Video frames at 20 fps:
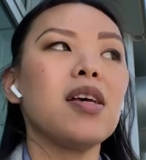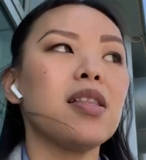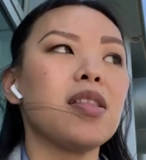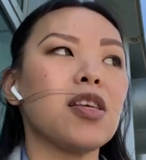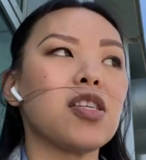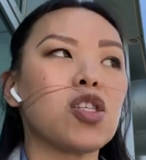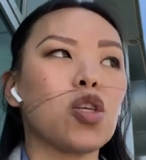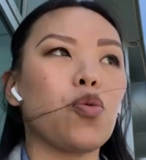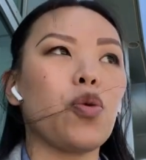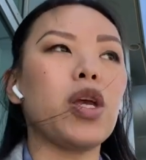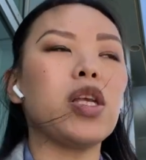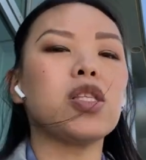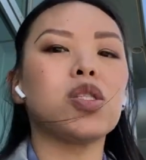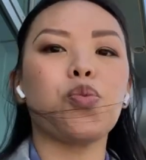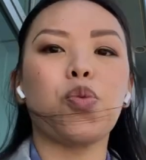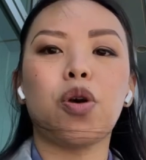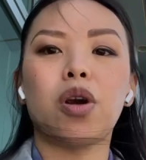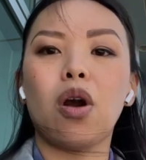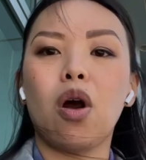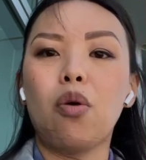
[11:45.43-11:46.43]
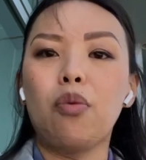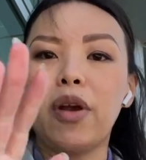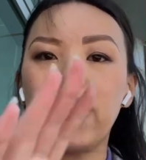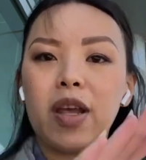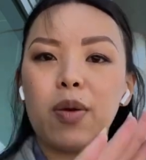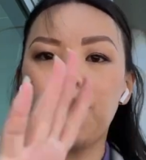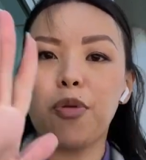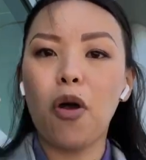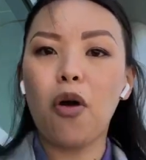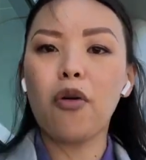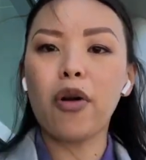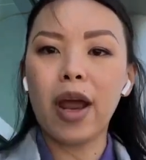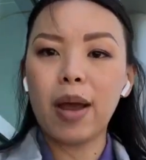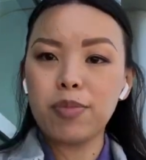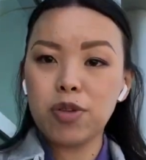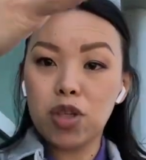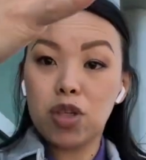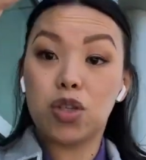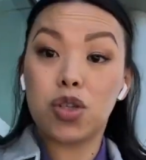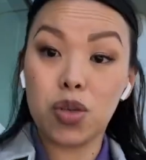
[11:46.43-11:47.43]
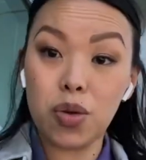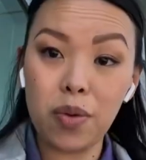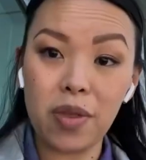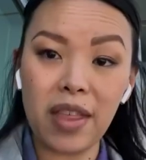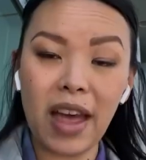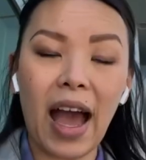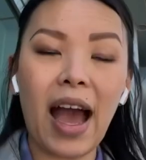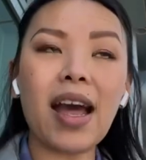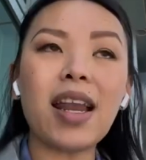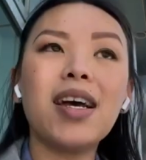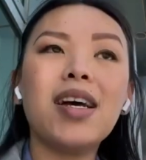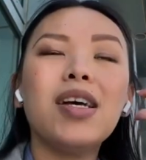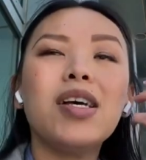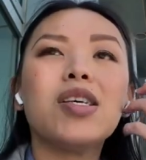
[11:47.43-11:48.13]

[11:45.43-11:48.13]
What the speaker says: the screens were already programmed to do that.